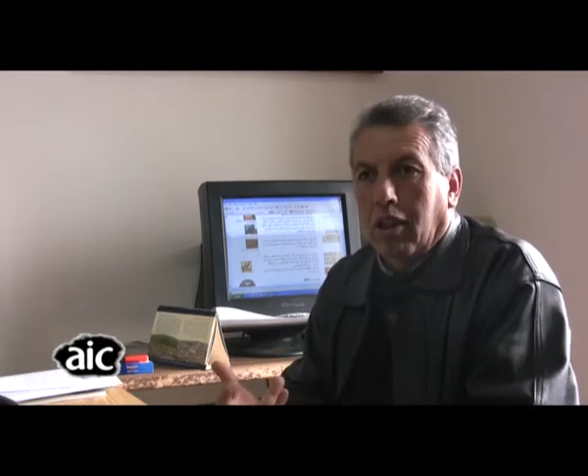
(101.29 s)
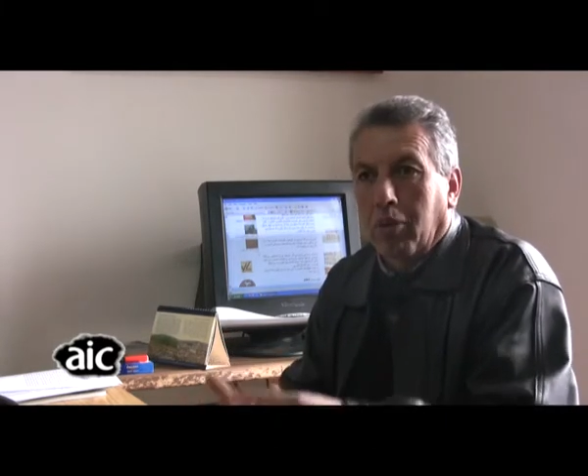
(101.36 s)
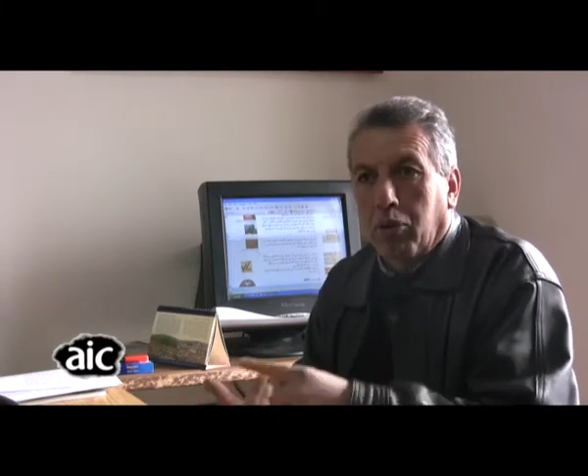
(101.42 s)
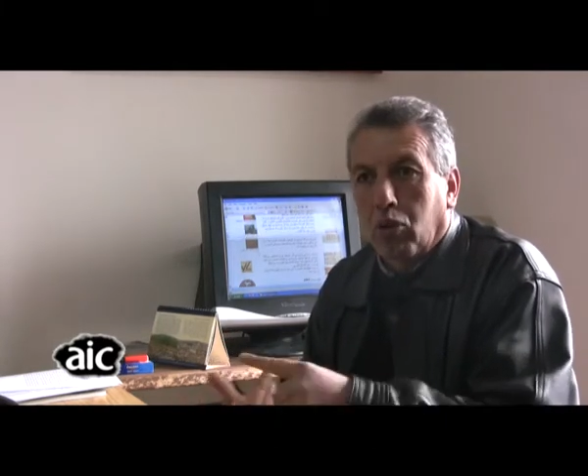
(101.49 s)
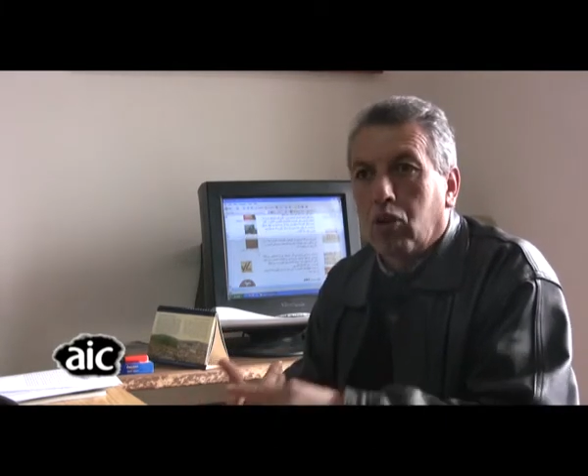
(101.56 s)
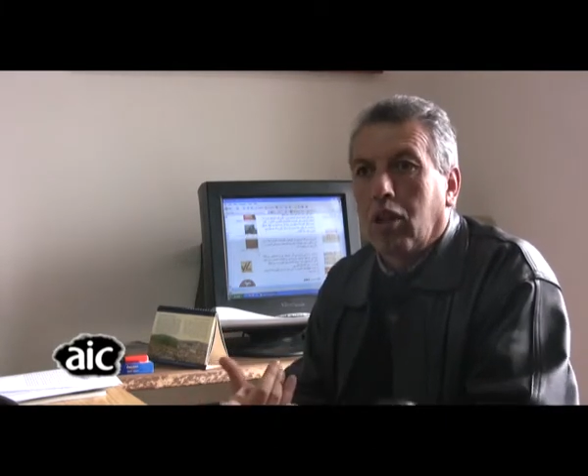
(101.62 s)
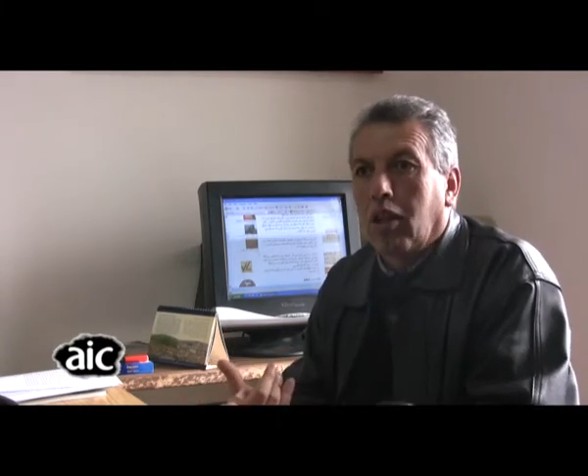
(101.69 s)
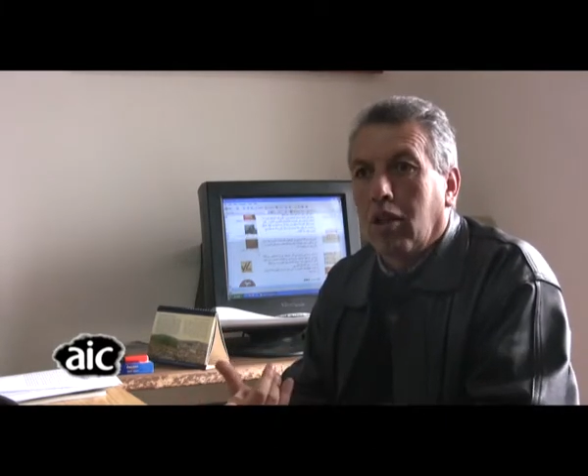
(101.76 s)

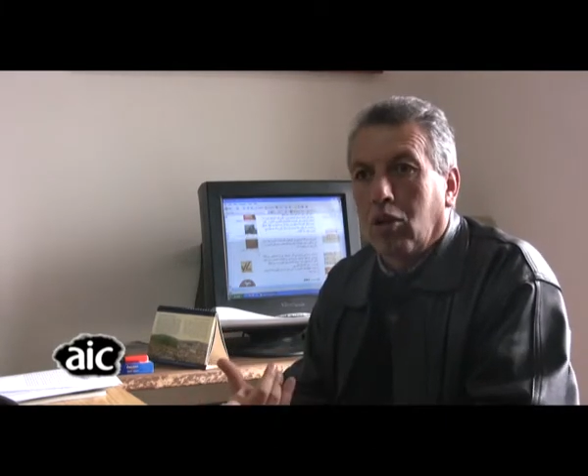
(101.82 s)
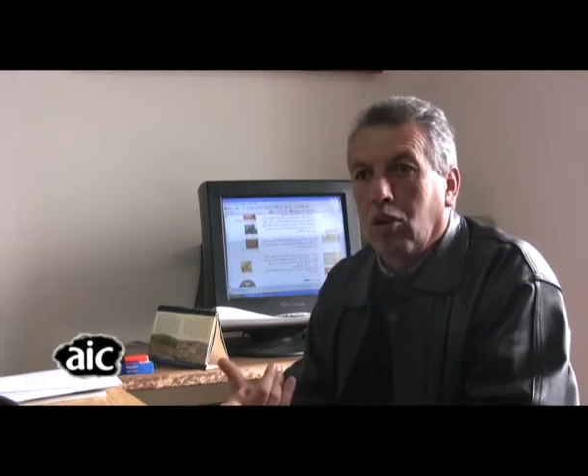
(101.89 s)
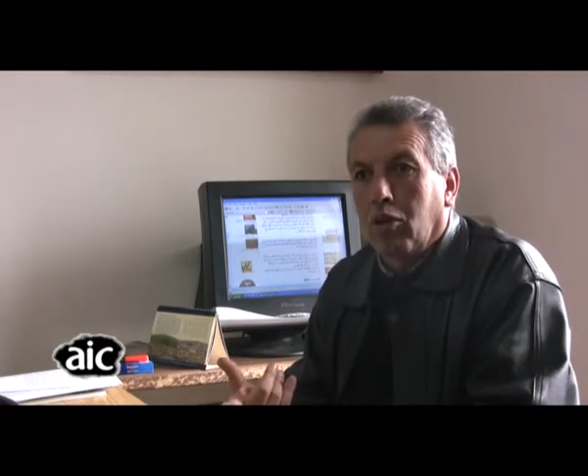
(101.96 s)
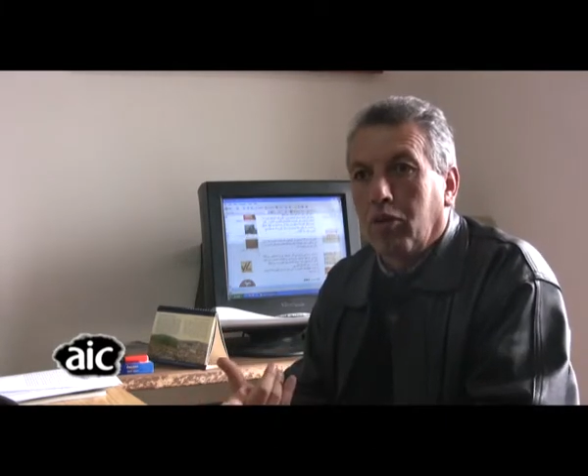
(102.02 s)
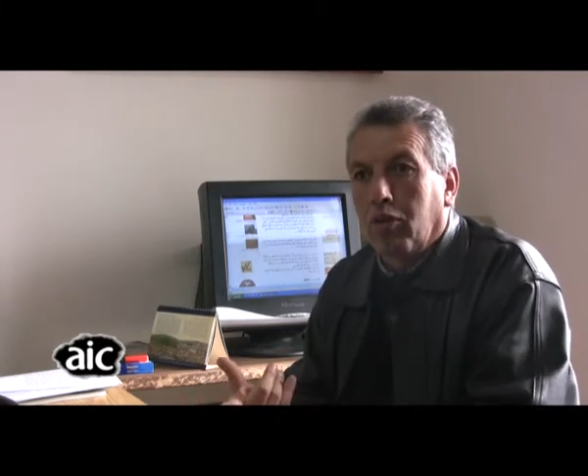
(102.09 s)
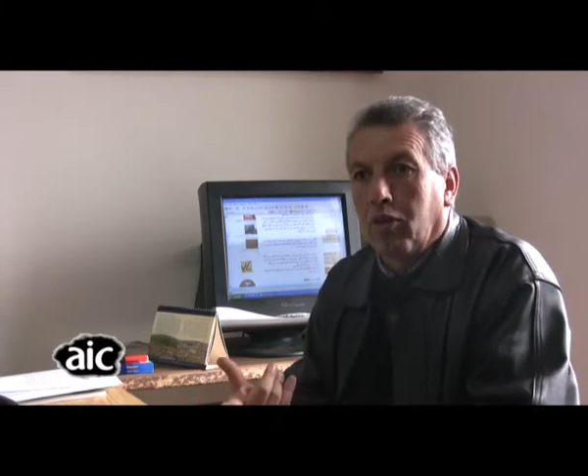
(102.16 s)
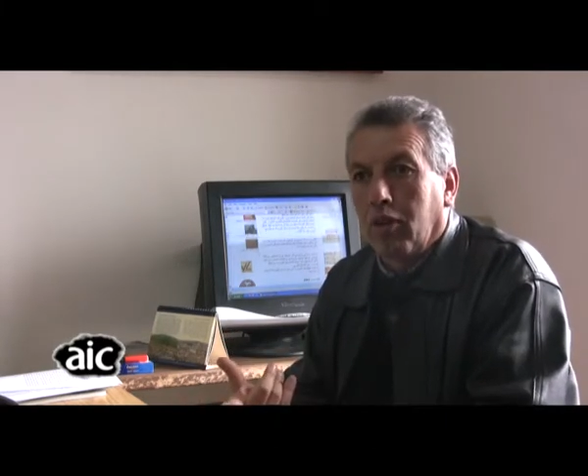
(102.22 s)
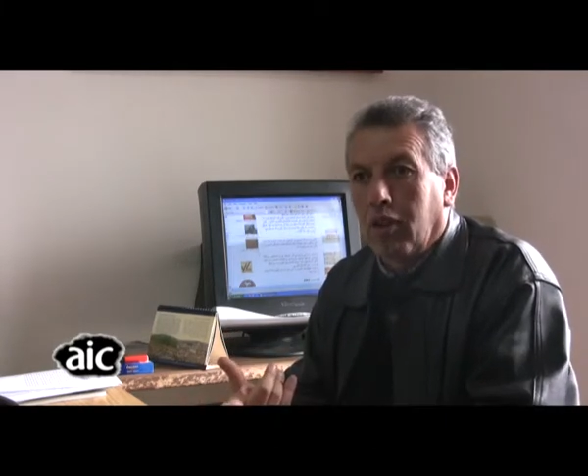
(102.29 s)
uprooted the olive
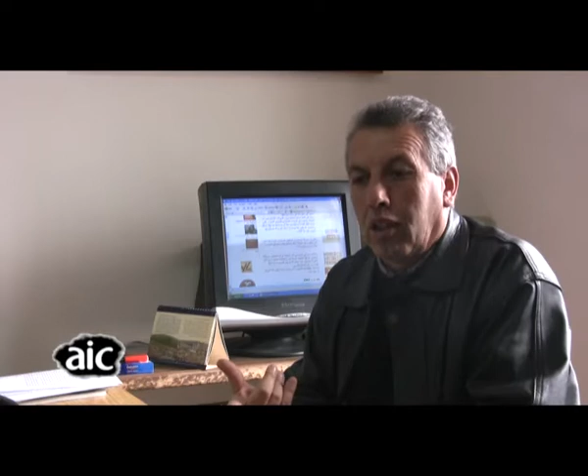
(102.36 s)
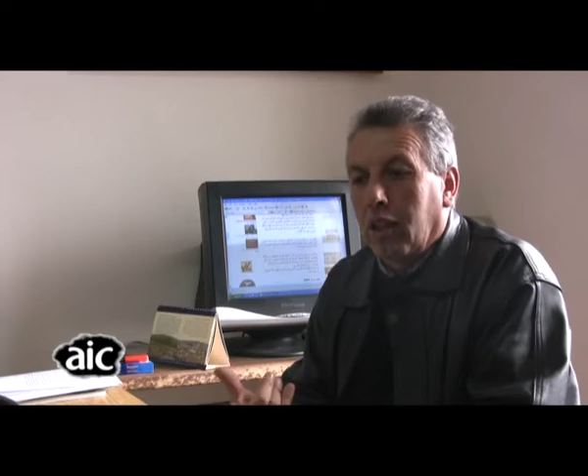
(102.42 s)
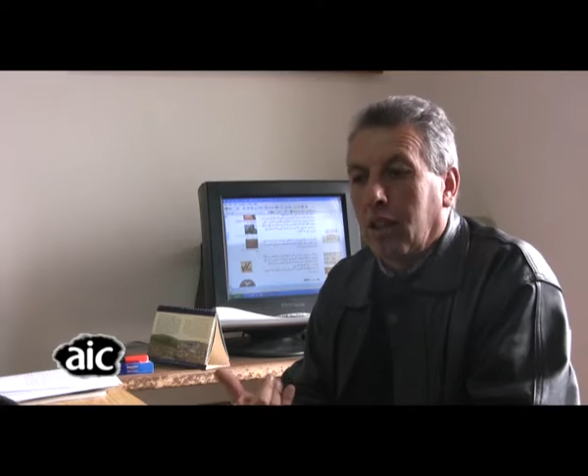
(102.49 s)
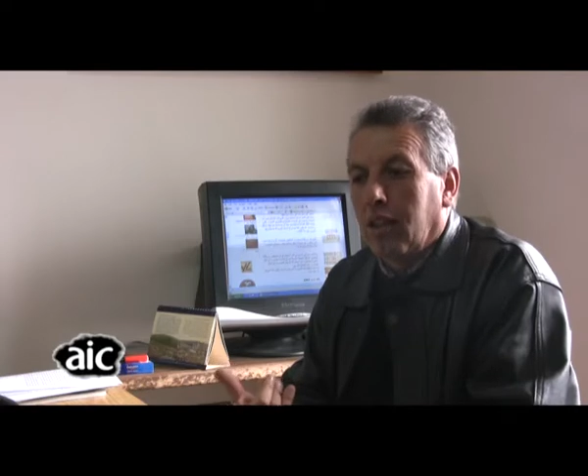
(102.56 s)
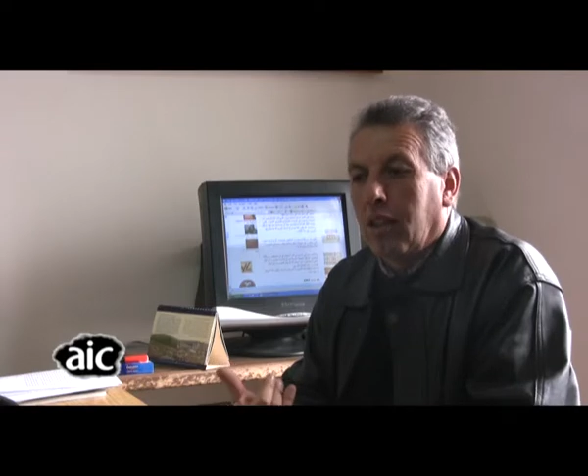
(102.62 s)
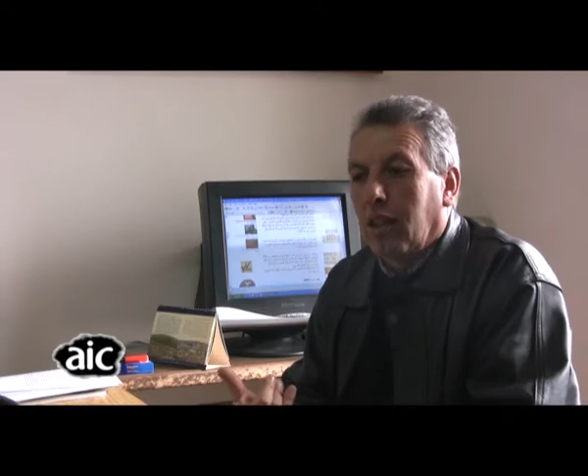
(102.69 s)
trees,